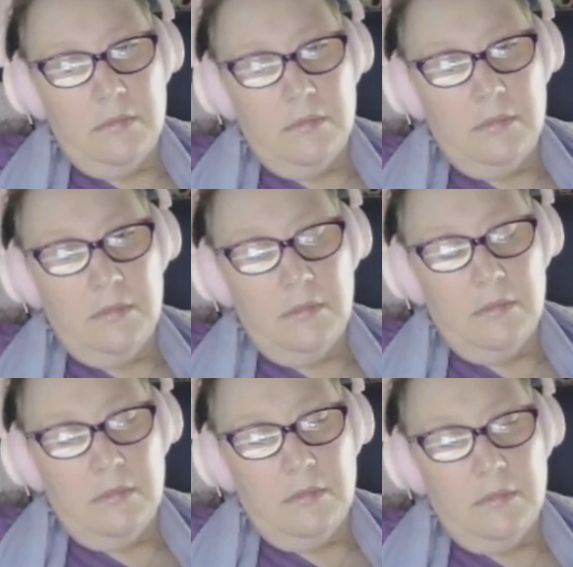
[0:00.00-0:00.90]

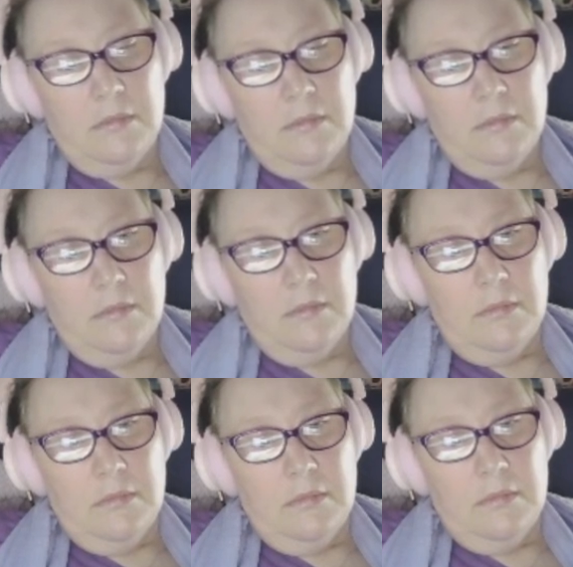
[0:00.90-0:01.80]

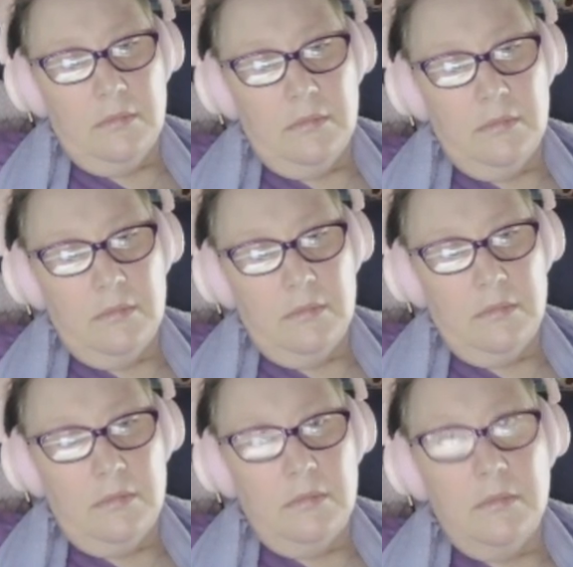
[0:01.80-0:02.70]

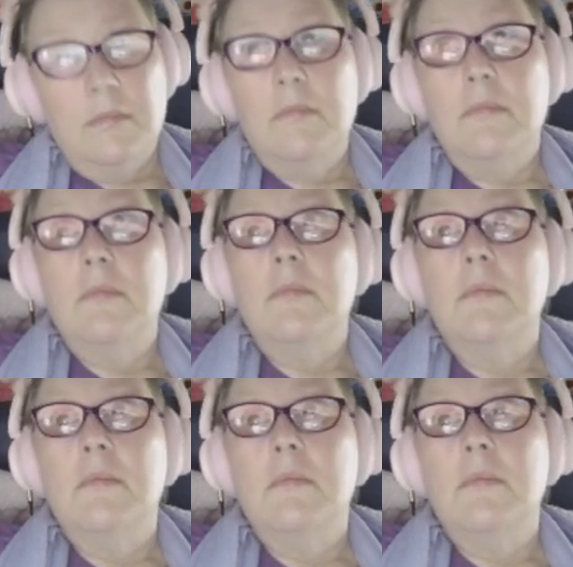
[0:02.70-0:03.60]

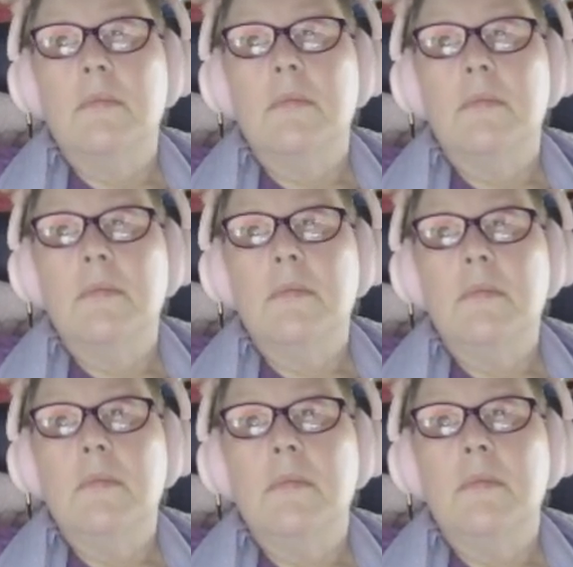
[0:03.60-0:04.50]

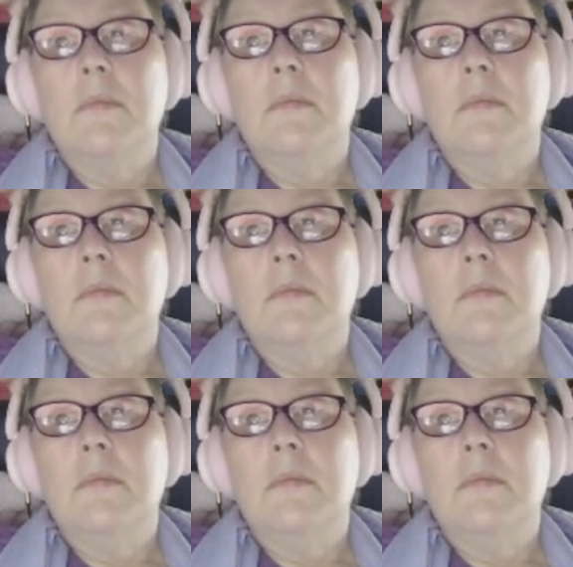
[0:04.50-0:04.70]
The person shown says nothing.